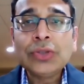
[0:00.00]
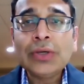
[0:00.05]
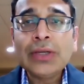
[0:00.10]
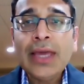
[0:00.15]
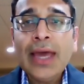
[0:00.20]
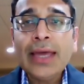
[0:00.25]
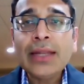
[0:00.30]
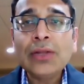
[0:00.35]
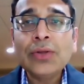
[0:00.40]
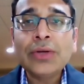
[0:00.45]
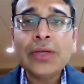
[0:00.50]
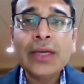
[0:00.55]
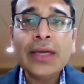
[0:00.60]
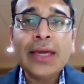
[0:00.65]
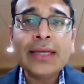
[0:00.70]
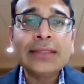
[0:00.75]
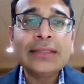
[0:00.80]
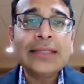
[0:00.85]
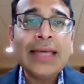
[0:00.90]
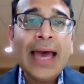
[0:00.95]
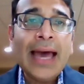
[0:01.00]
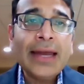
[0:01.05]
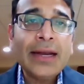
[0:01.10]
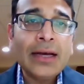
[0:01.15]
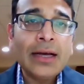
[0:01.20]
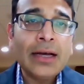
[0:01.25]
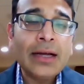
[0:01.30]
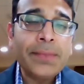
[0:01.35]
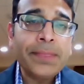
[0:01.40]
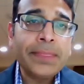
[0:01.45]
So again, looking at
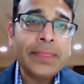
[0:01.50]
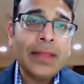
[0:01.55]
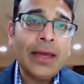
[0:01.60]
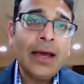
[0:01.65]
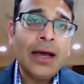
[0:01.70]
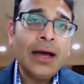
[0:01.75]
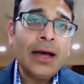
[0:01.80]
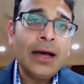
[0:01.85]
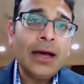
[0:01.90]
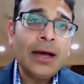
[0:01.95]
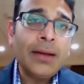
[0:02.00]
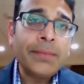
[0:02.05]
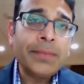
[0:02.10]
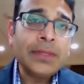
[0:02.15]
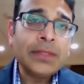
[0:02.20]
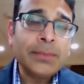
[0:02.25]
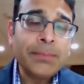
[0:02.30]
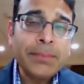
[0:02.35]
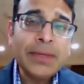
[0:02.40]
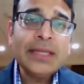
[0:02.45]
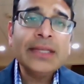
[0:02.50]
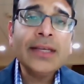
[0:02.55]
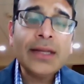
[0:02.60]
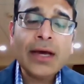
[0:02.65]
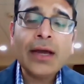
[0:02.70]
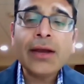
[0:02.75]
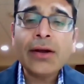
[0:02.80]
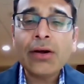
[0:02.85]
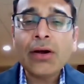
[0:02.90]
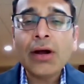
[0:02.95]
data, the median
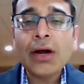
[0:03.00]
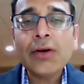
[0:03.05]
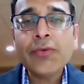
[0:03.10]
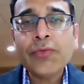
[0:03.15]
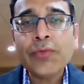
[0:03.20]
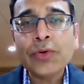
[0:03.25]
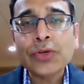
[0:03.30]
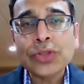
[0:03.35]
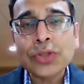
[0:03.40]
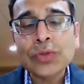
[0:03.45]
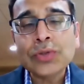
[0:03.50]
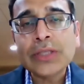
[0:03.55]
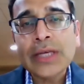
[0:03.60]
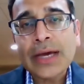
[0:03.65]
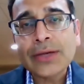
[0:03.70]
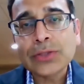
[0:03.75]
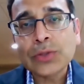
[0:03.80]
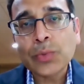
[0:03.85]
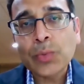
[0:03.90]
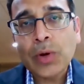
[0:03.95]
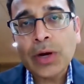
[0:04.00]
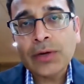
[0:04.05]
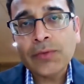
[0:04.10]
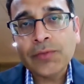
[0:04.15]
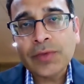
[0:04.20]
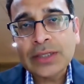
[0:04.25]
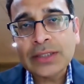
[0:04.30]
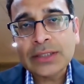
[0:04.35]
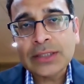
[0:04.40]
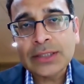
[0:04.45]
IRR for
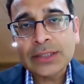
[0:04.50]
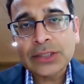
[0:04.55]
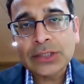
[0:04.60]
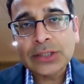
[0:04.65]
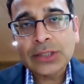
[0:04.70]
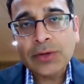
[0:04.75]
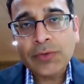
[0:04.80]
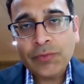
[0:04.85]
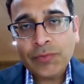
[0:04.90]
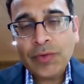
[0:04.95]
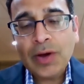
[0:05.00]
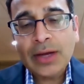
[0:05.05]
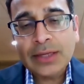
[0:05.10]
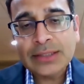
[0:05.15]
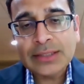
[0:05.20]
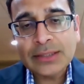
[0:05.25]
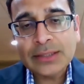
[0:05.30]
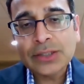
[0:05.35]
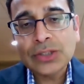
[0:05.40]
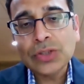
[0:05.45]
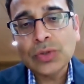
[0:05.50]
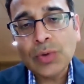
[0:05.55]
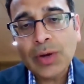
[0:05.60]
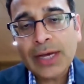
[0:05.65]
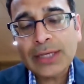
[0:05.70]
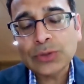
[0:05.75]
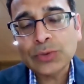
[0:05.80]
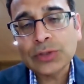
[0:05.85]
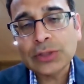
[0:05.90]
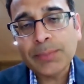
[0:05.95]
2001 vintage funds in the
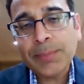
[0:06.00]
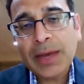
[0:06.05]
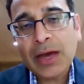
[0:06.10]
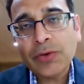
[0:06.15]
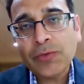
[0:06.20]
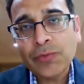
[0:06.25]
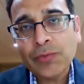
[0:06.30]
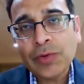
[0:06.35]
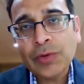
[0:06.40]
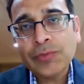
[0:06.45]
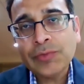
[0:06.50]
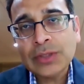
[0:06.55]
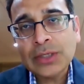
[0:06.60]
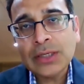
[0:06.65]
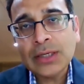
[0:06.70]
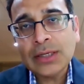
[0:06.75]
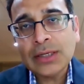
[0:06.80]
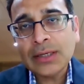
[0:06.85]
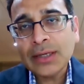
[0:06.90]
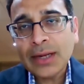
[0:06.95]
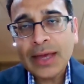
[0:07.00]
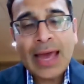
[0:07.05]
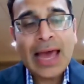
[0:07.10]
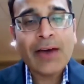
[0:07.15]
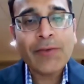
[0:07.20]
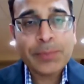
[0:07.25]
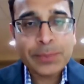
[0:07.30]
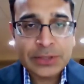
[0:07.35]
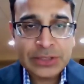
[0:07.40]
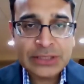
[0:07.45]
US was about
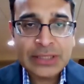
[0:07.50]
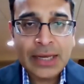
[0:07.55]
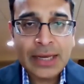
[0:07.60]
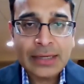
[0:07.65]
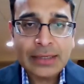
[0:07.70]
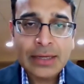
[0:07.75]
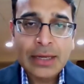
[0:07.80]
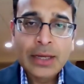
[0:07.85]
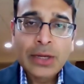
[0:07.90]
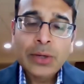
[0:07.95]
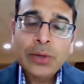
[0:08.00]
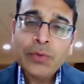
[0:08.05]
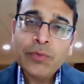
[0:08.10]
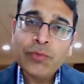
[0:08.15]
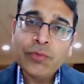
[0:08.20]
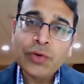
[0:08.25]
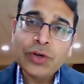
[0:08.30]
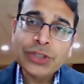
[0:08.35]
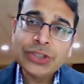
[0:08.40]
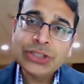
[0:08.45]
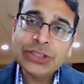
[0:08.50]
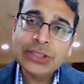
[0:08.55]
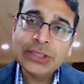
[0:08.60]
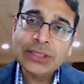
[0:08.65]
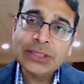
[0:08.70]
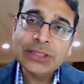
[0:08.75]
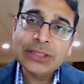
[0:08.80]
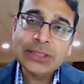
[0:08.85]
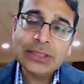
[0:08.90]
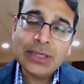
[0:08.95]
15.5%
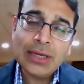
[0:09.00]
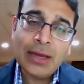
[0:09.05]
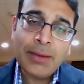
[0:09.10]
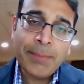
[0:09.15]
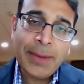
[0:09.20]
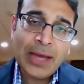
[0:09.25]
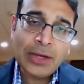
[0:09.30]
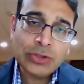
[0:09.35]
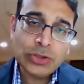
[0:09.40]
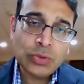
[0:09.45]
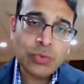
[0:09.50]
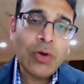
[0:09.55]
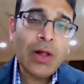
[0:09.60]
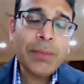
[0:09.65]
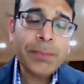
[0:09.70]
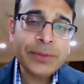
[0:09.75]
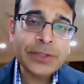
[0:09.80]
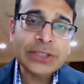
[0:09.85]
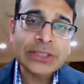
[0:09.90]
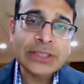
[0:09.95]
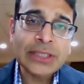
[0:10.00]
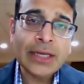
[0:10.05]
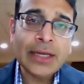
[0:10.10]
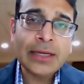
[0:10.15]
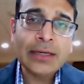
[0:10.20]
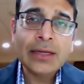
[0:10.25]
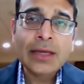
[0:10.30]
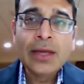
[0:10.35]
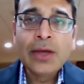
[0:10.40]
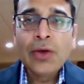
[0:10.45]
versus about
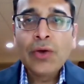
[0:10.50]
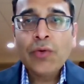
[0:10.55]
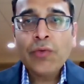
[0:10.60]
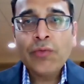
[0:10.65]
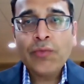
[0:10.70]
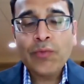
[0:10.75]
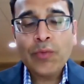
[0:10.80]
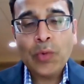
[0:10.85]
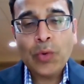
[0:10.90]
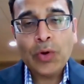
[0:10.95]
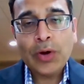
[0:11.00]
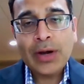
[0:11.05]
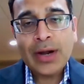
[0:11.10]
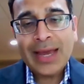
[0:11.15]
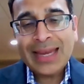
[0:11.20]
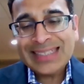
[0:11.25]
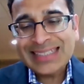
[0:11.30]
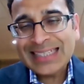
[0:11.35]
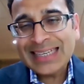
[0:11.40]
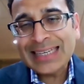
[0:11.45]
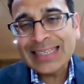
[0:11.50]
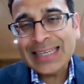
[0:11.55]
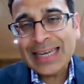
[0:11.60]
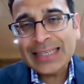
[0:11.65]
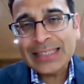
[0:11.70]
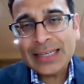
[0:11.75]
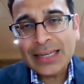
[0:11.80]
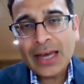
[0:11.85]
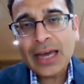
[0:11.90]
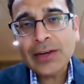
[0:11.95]
12% for
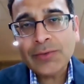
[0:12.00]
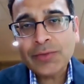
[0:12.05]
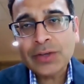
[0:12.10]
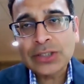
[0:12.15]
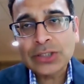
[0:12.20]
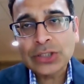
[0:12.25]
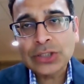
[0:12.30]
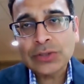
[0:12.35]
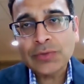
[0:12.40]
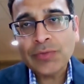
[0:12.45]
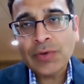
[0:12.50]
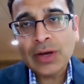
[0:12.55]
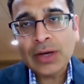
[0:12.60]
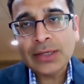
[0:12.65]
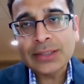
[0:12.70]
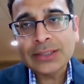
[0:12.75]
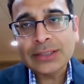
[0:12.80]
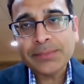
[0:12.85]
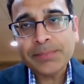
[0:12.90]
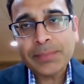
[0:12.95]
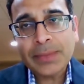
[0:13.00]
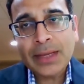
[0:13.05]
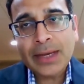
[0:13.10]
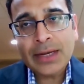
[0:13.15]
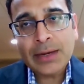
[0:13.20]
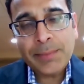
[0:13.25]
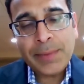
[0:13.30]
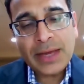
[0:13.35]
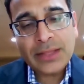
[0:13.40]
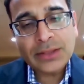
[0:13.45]
1999 vintage funds
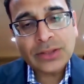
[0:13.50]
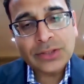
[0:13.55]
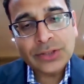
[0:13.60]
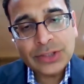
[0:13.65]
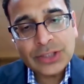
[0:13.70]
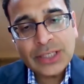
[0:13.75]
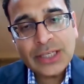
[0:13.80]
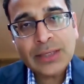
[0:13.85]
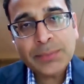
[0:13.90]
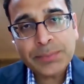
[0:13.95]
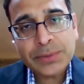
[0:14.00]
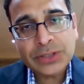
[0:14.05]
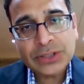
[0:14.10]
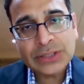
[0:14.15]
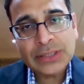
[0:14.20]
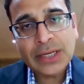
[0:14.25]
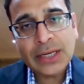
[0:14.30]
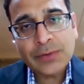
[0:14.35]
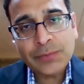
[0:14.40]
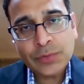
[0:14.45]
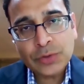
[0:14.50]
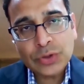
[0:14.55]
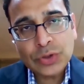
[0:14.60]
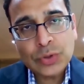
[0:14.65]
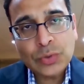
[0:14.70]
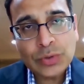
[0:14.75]
and about 13%